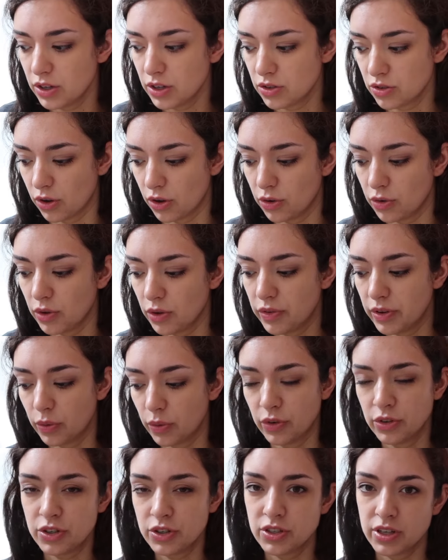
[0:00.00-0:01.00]
So if
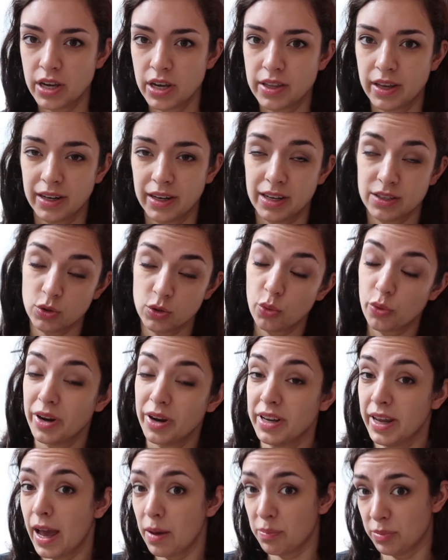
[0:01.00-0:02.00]
you want to say that it has
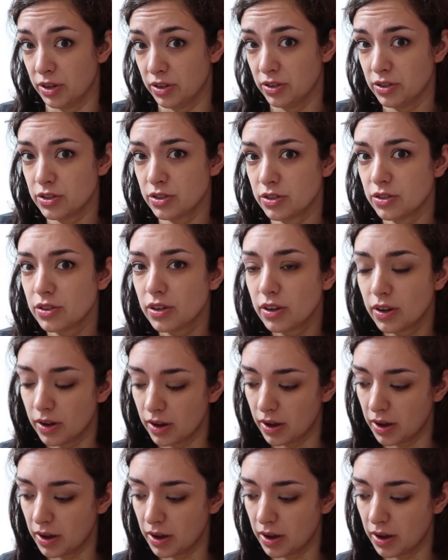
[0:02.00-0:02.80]
already happened,